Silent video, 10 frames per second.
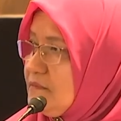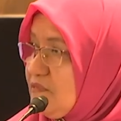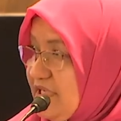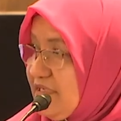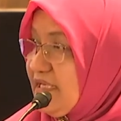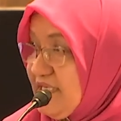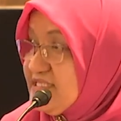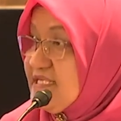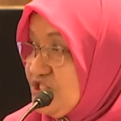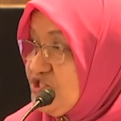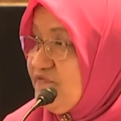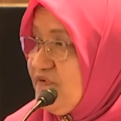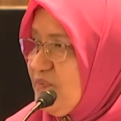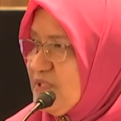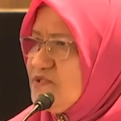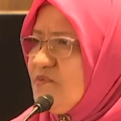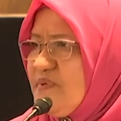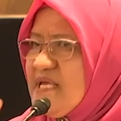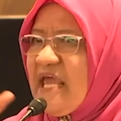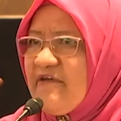right? And it's achievable. So
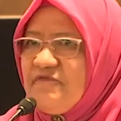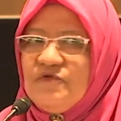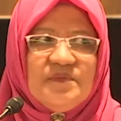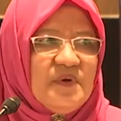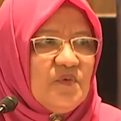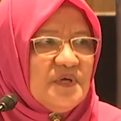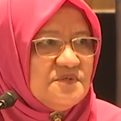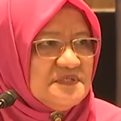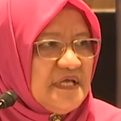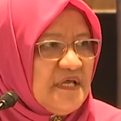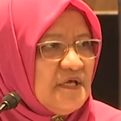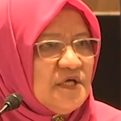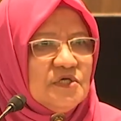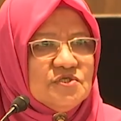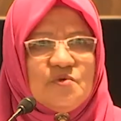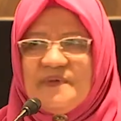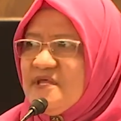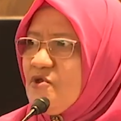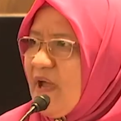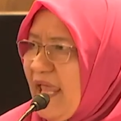be careful about what you say. So whether
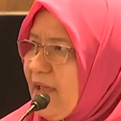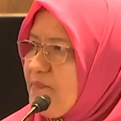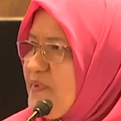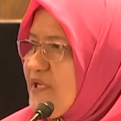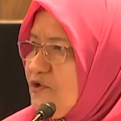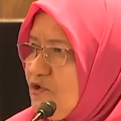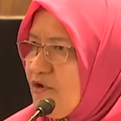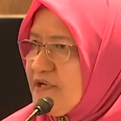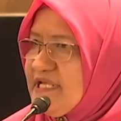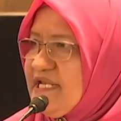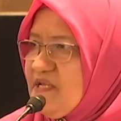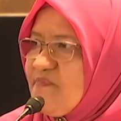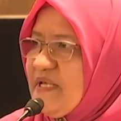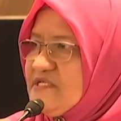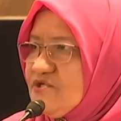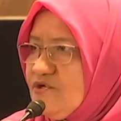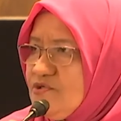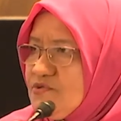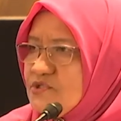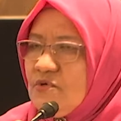you are happy or not, it depends on
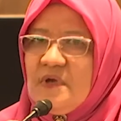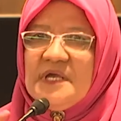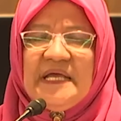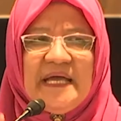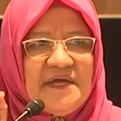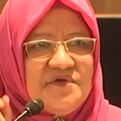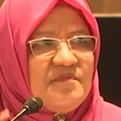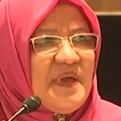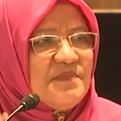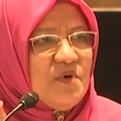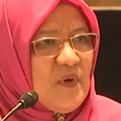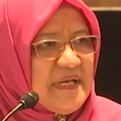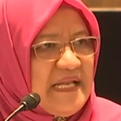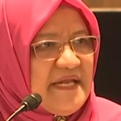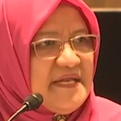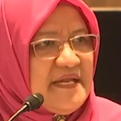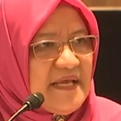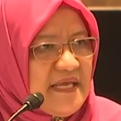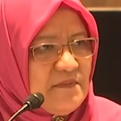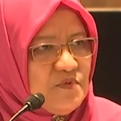you. So I remember one lady
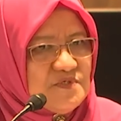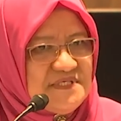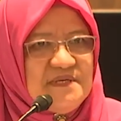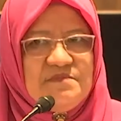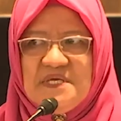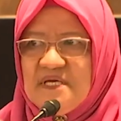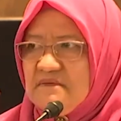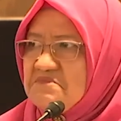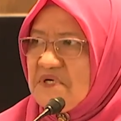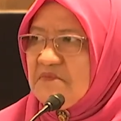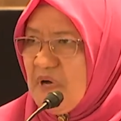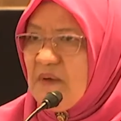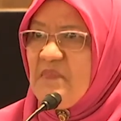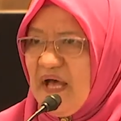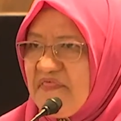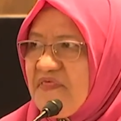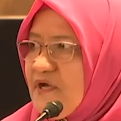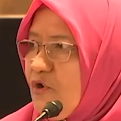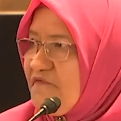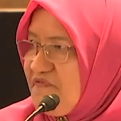that came to see me, a mother
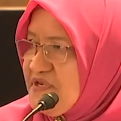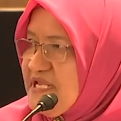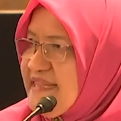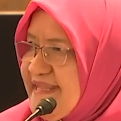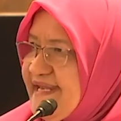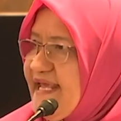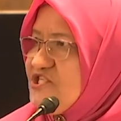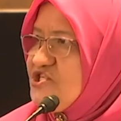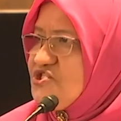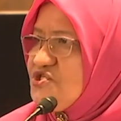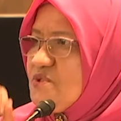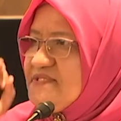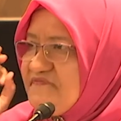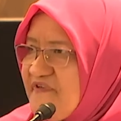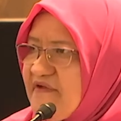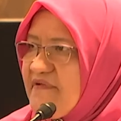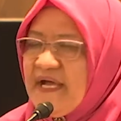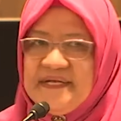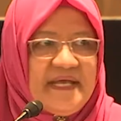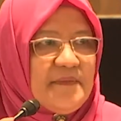of 3 teenagers. She was very
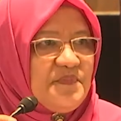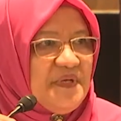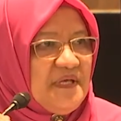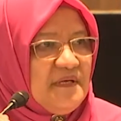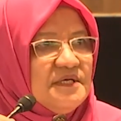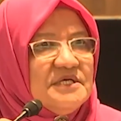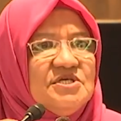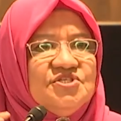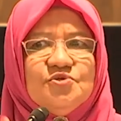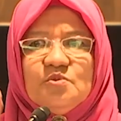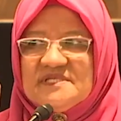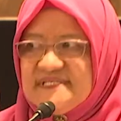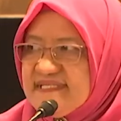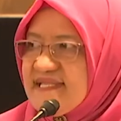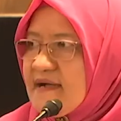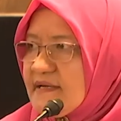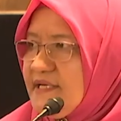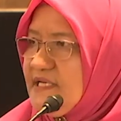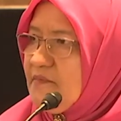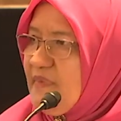unhappy. She was stuck
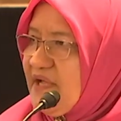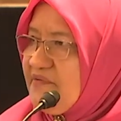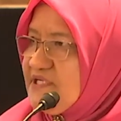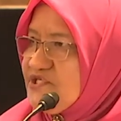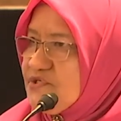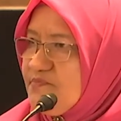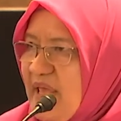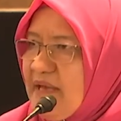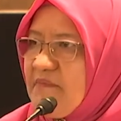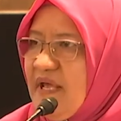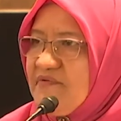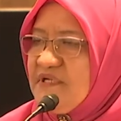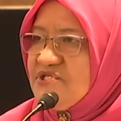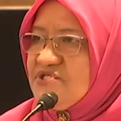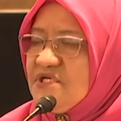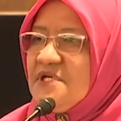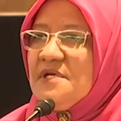in a marriage, bad marriage,